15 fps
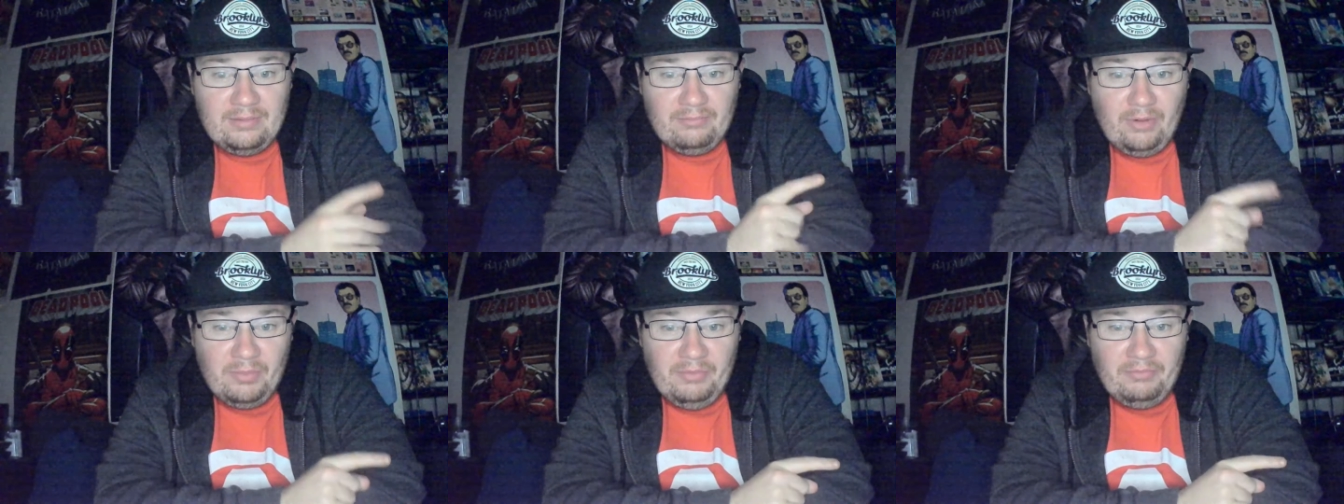
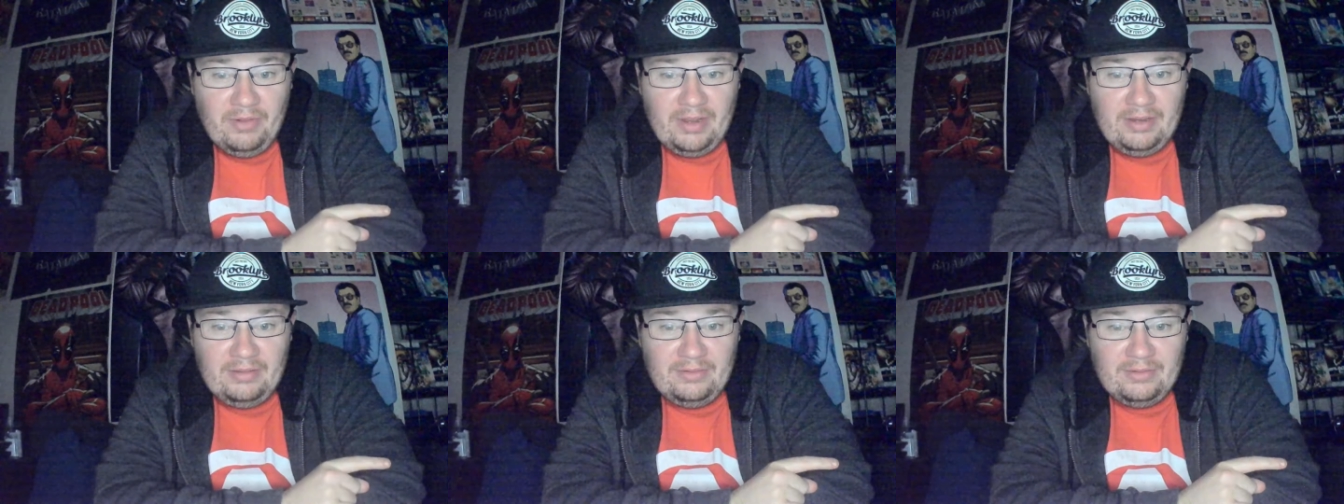Roman
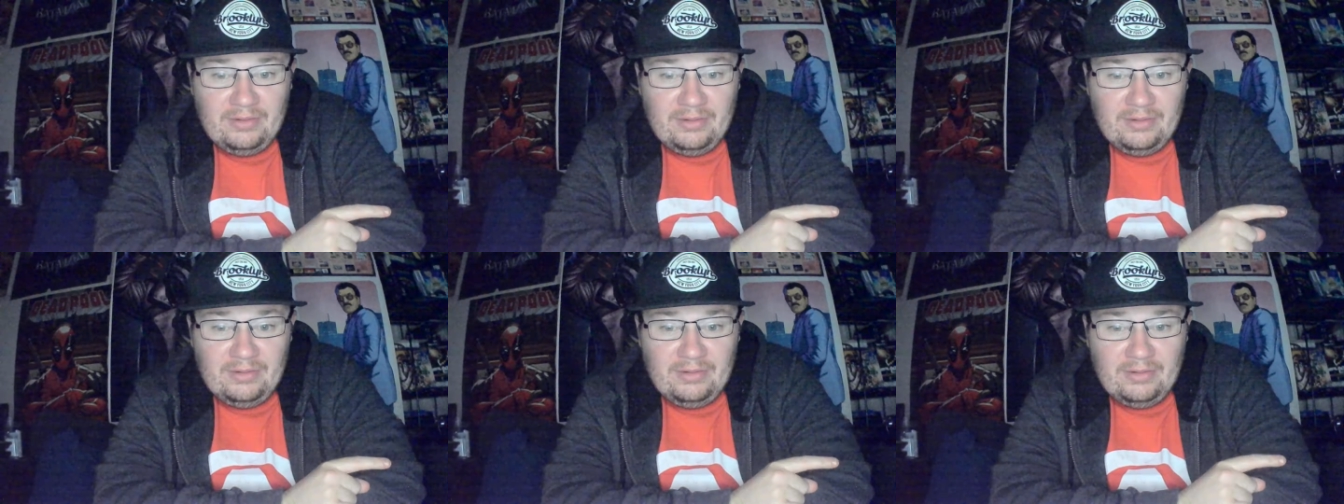Reigns,
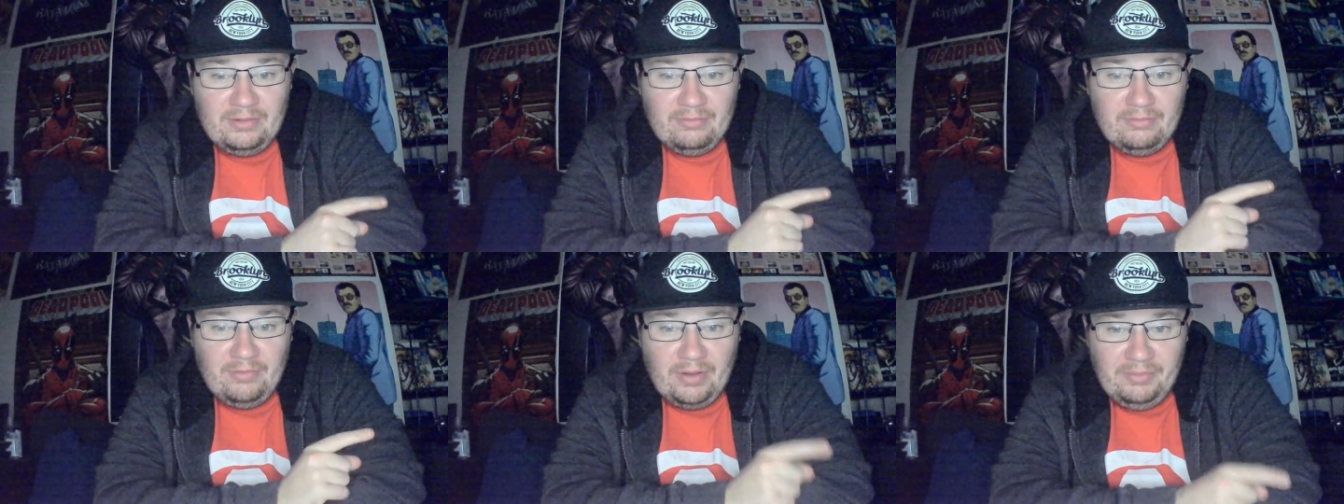
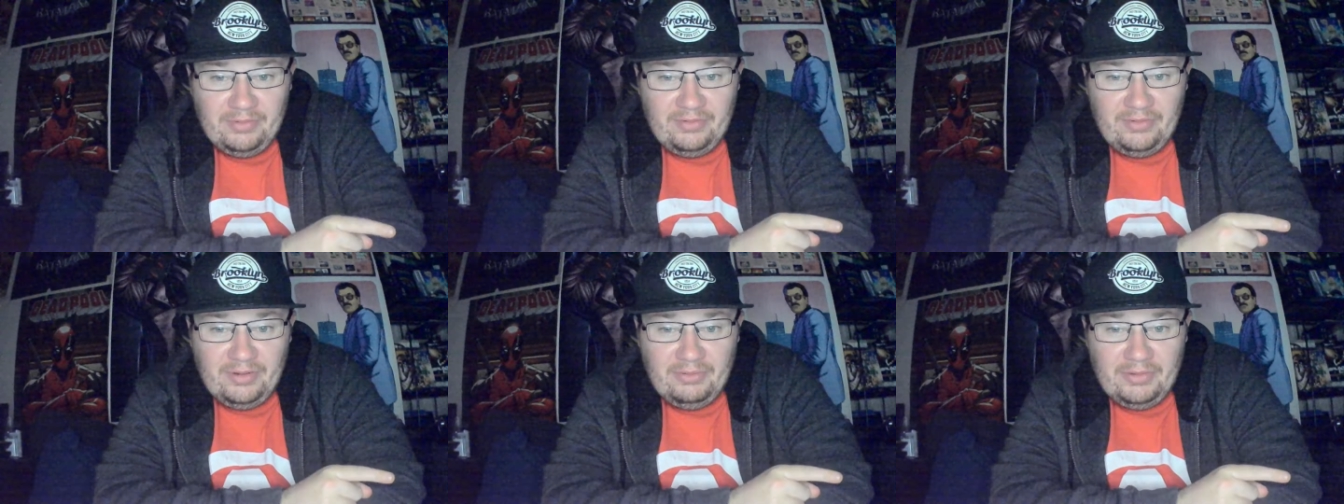Rey
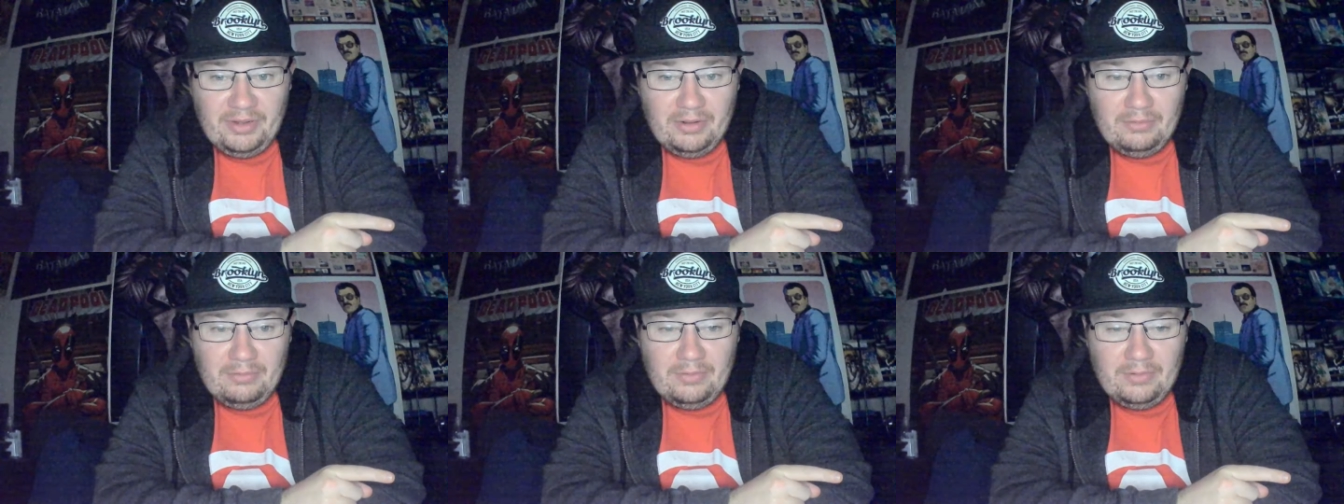
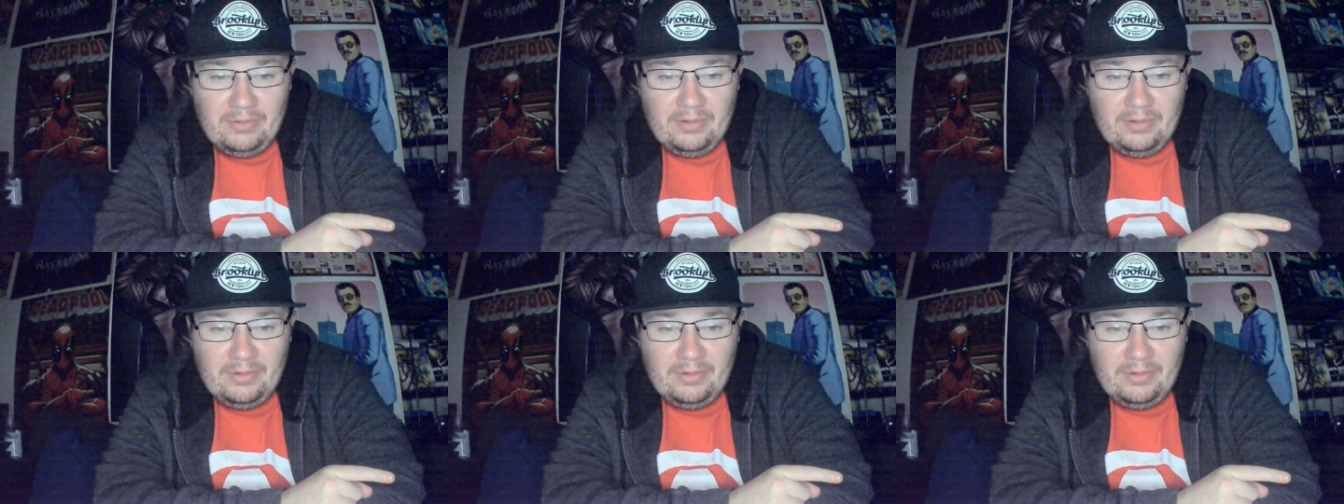Mysterio